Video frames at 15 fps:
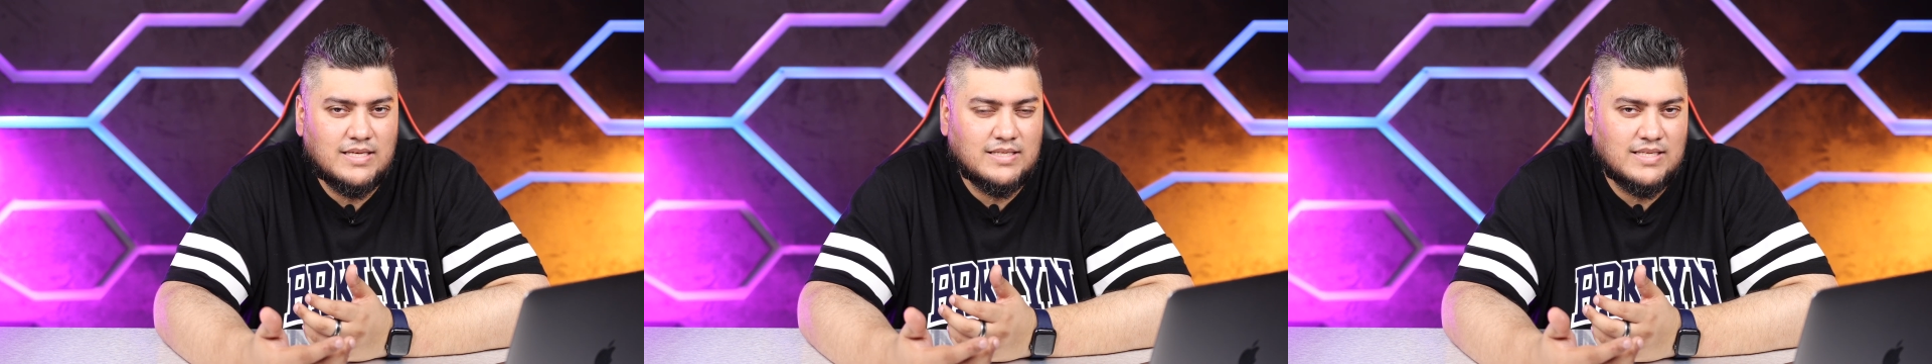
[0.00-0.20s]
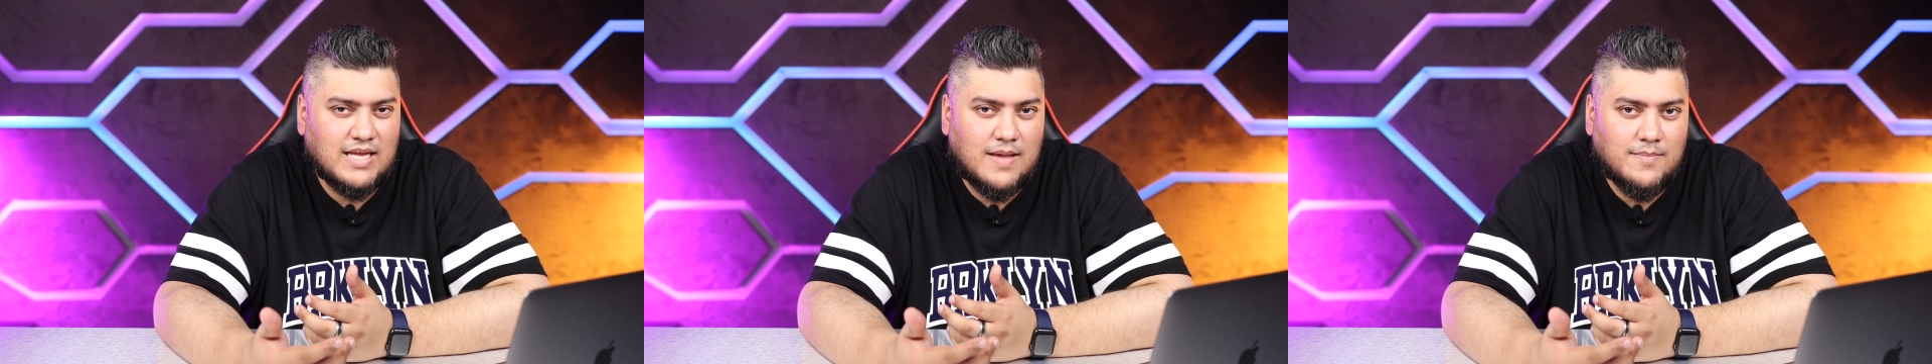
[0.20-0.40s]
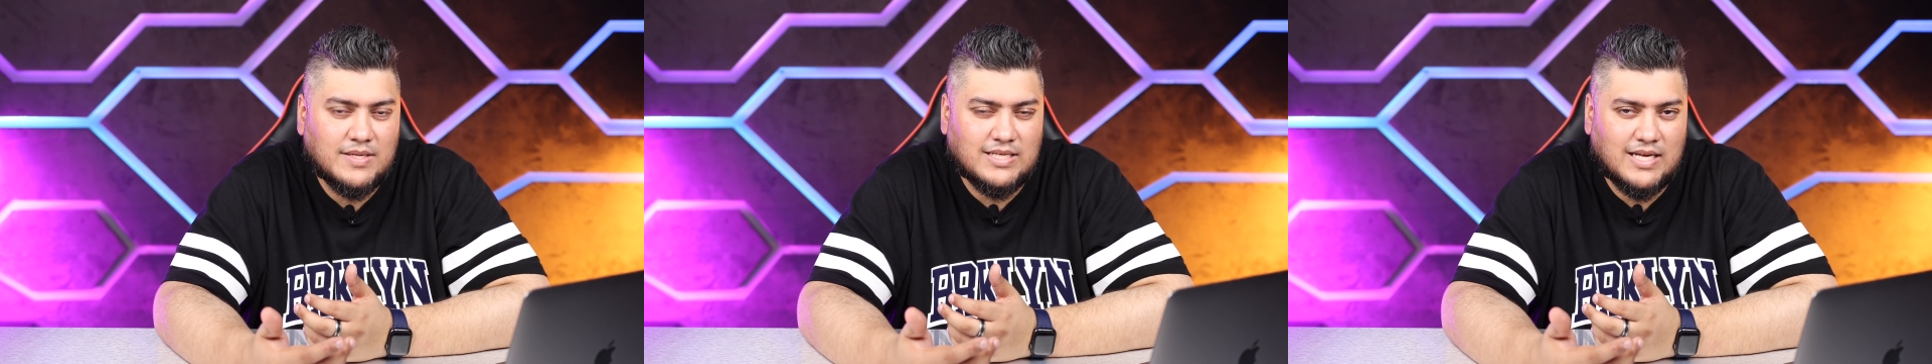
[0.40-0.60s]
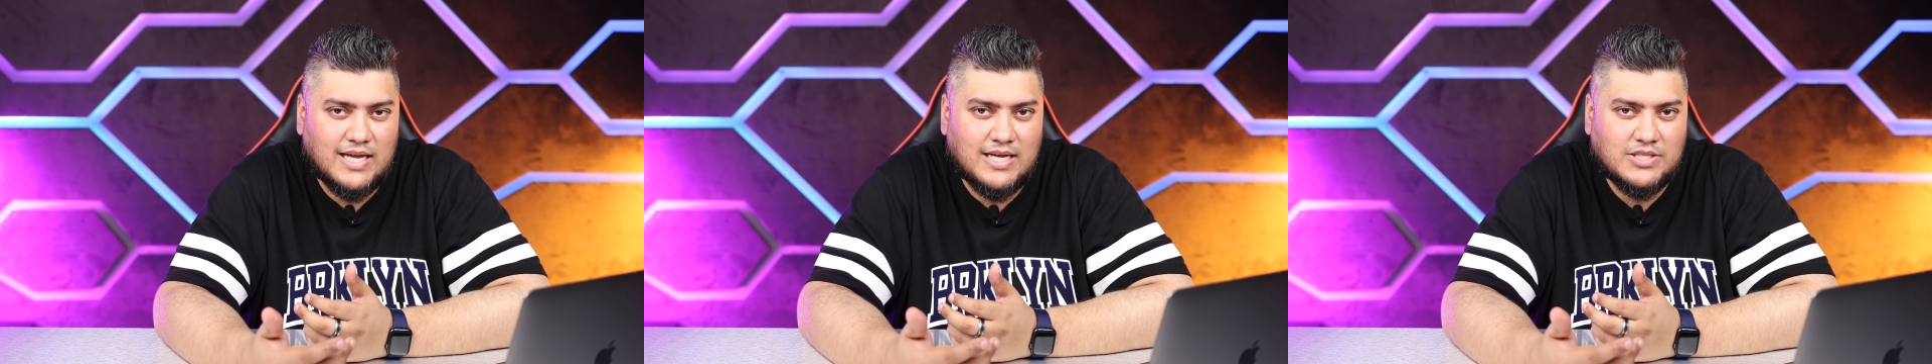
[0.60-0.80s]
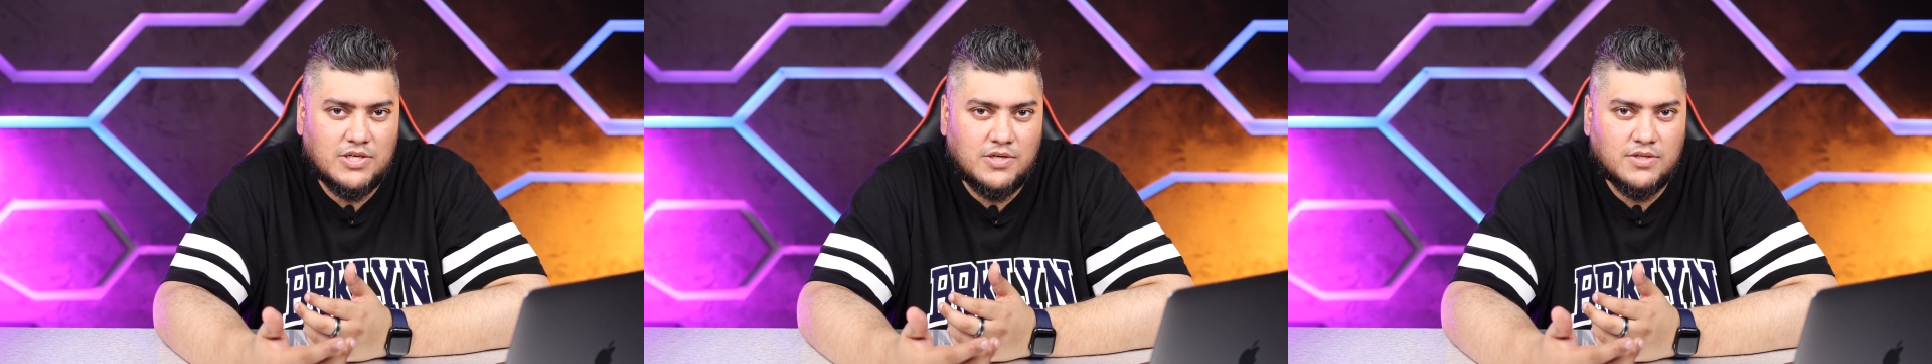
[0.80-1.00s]
same as
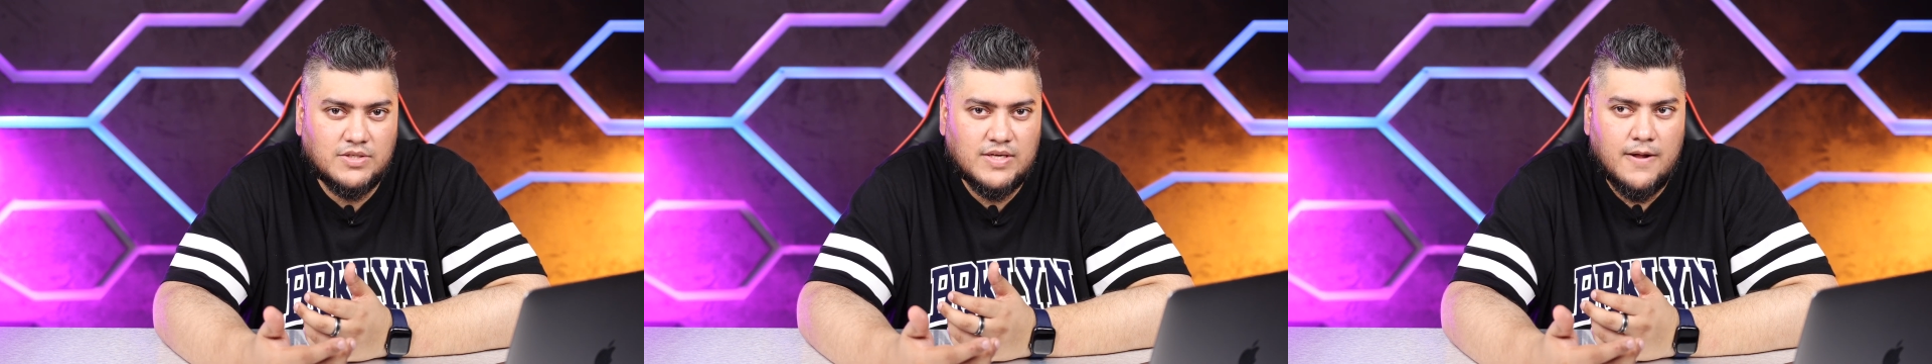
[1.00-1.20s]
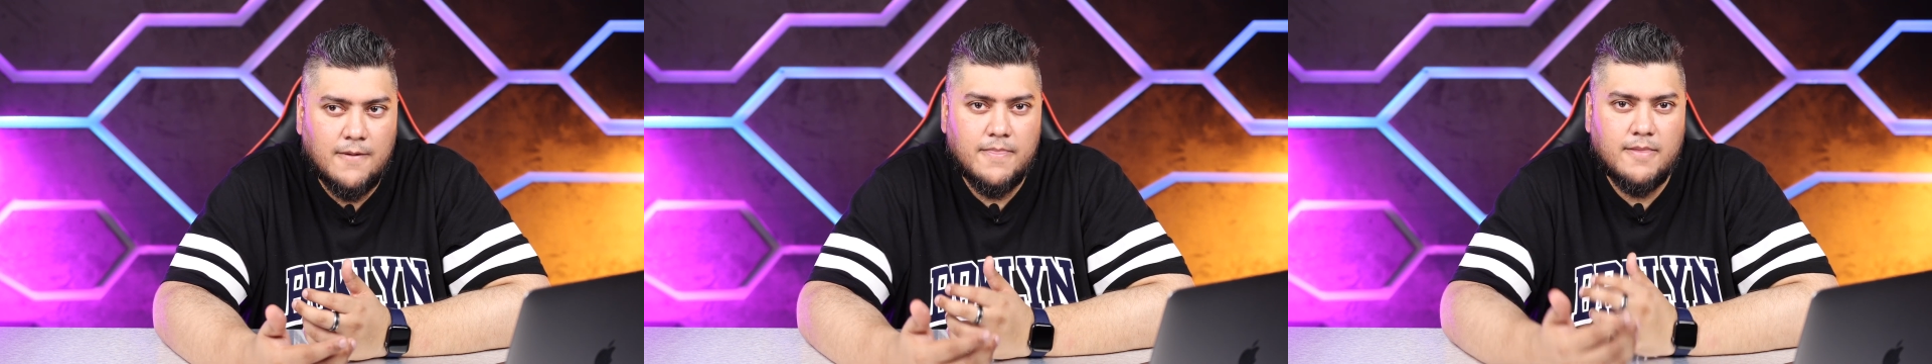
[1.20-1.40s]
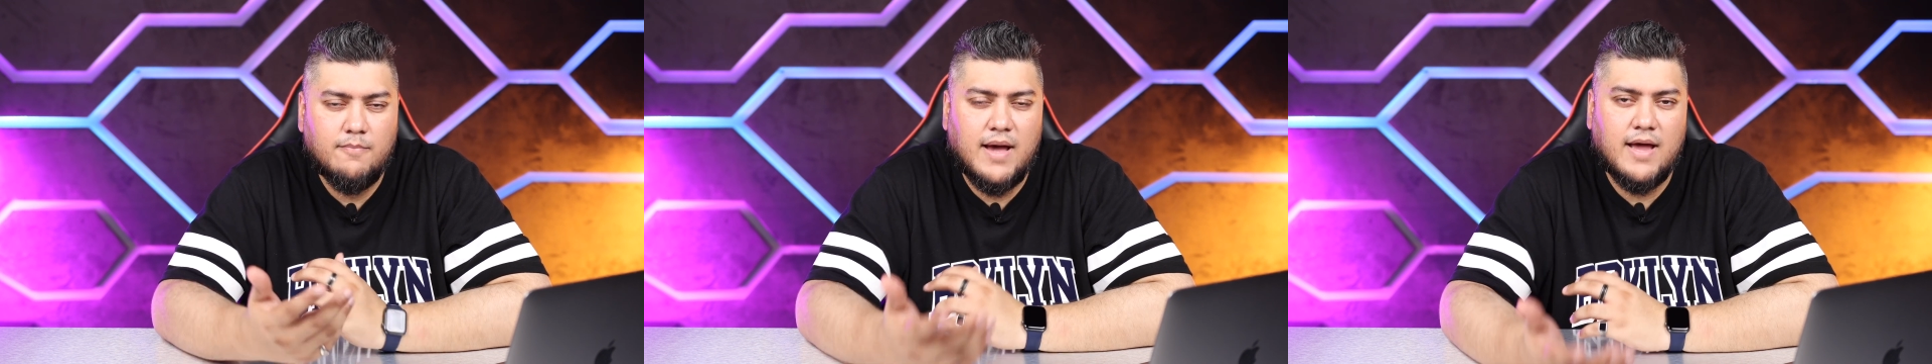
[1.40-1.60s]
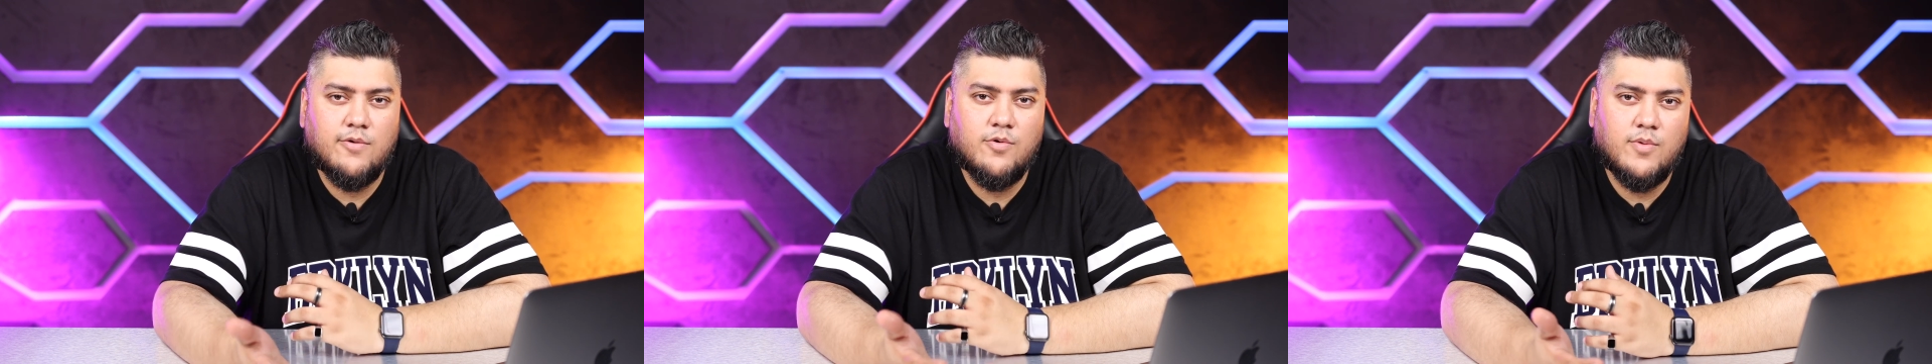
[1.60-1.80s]
last year's. Battery